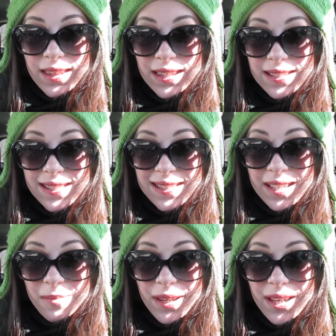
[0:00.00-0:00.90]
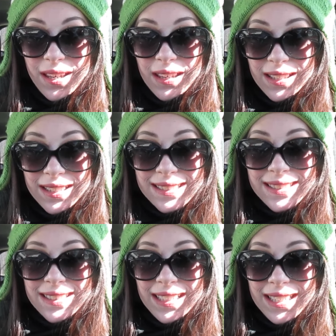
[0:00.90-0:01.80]
think this is going to be
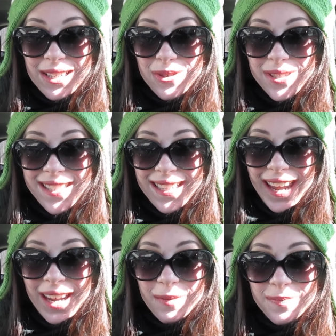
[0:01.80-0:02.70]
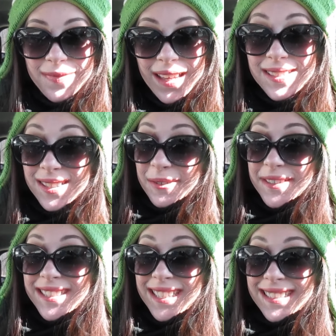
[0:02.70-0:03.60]
an interesting day. So
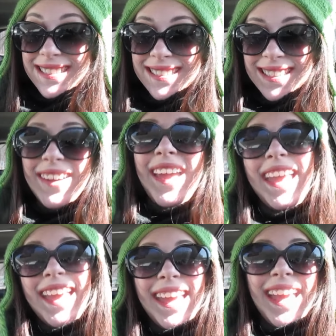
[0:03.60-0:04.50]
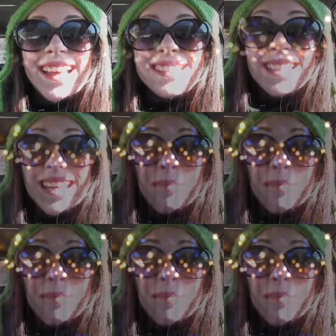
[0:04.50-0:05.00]
we'll see. Okay. See you